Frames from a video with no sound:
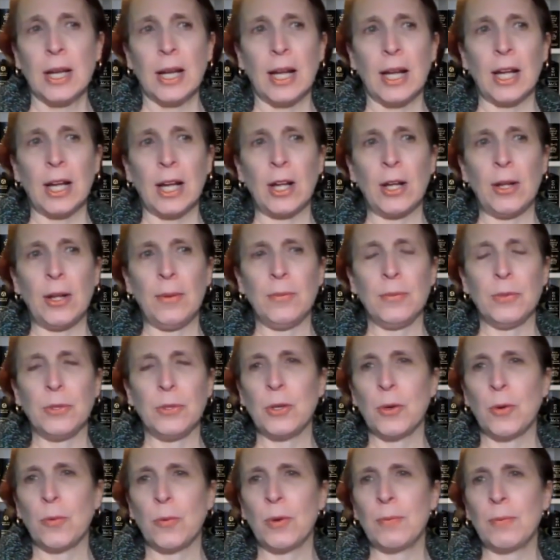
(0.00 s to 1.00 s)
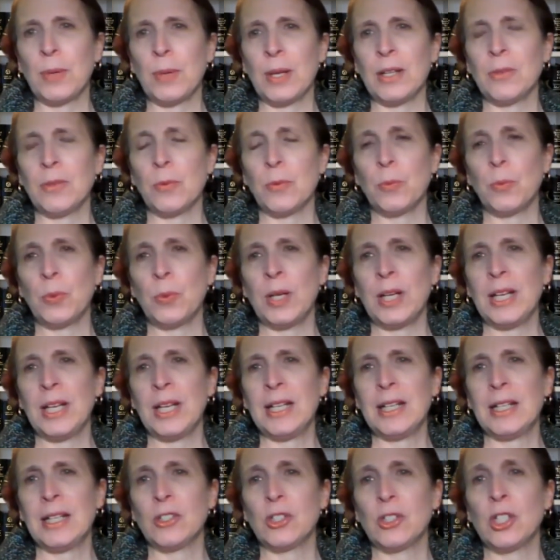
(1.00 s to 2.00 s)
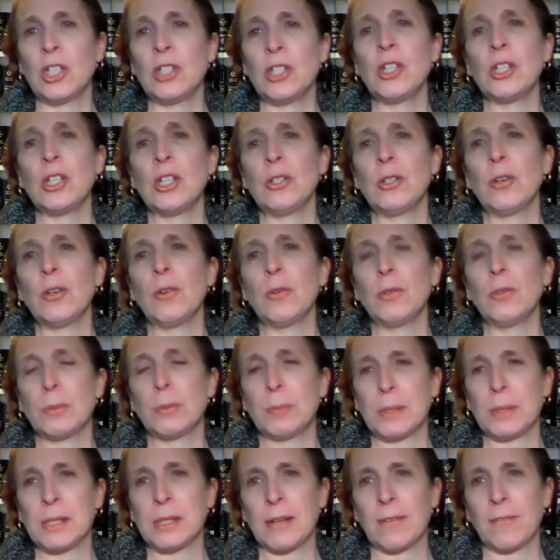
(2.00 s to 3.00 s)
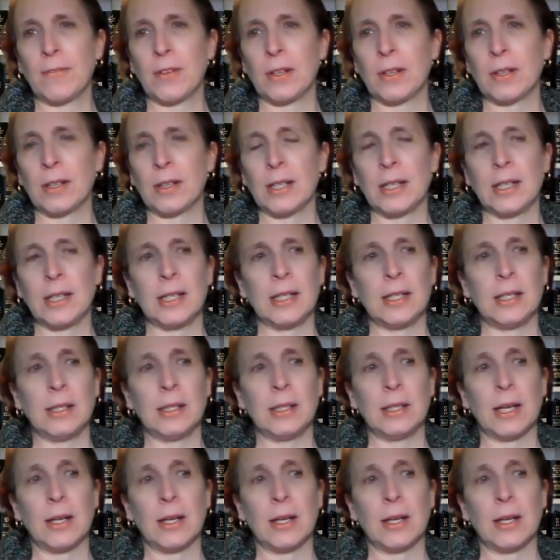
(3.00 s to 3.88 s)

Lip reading: GGU specifically,